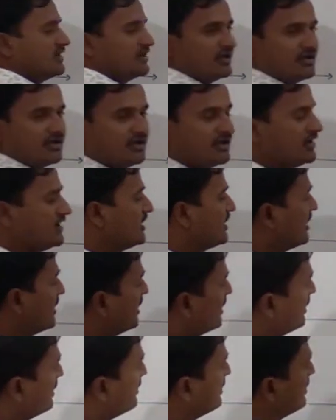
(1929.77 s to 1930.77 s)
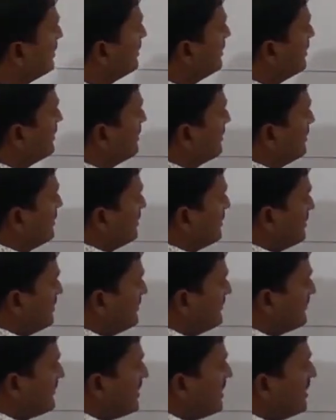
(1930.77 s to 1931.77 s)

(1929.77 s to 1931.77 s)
right. And if